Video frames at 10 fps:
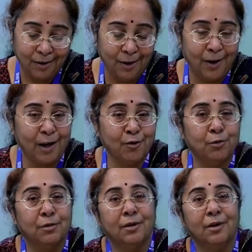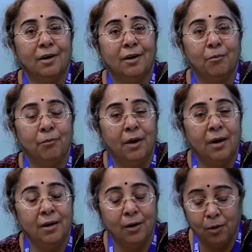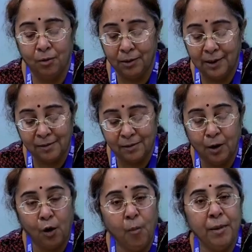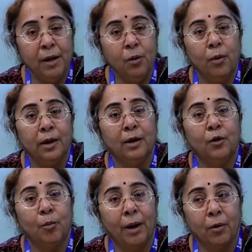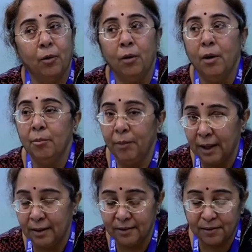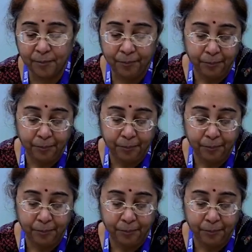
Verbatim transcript: the tax, uh, uh, you know, there is lobby who are the tobacco makers